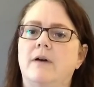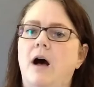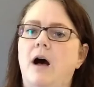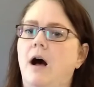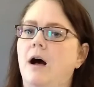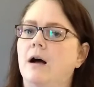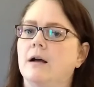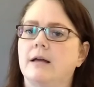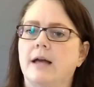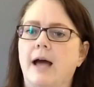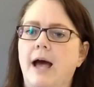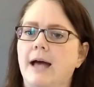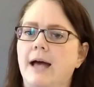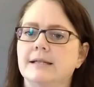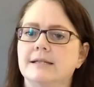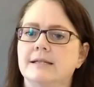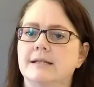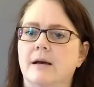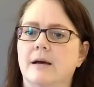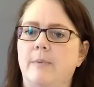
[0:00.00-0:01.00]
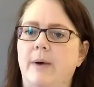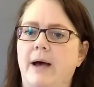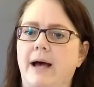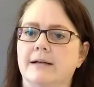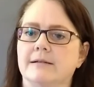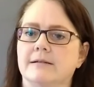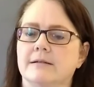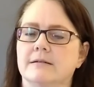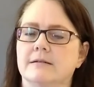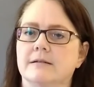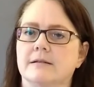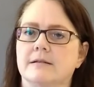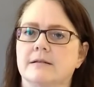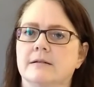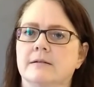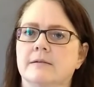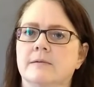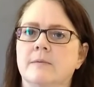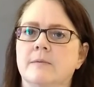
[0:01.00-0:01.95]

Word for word: of all God's apostles.